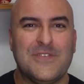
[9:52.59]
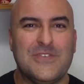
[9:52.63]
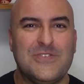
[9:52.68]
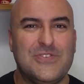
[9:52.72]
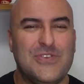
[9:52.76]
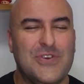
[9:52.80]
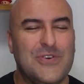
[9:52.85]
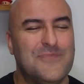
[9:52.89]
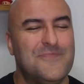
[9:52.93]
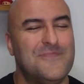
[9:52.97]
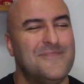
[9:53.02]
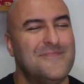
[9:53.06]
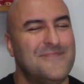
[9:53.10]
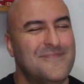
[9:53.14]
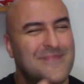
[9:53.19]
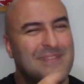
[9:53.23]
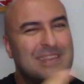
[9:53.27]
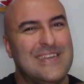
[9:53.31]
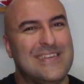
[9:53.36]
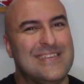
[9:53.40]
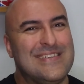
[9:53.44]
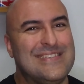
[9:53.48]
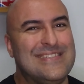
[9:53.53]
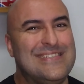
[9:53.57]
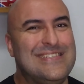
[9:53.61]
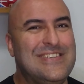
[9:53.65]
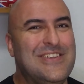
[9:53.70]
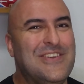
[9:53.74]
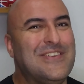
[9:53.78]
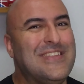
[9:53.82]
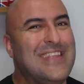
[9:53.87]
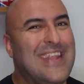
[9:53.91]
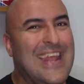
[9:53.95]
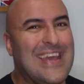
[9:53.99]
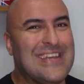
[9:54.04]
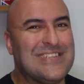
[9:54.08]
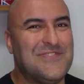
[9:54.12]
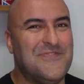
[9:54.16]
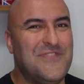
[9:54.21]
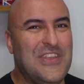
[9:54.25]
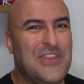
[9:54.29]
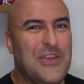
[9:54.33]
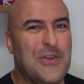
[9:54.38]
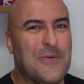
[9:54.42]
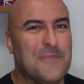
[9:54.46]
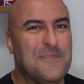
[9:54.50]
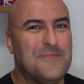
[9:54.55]
So, see you in the next
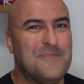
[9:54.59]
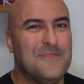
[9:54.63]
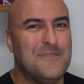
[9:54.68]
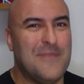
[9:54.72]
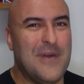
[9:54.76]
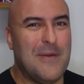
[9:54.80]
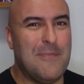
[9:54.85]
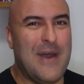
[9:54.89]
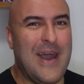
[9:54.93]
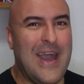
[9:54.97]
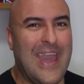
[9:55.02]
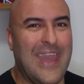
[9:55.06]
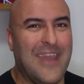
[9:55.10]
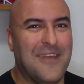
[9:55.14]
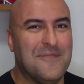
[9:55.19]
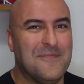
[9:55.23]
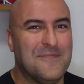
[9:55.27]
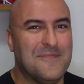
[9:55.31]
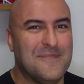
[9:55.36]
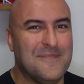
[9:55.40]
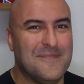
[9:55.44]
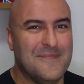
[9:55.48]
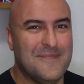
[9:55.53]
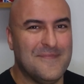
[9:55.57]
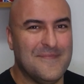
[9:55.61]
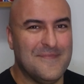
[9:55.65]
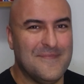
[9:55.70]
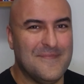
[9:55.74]
video. Bye-bye.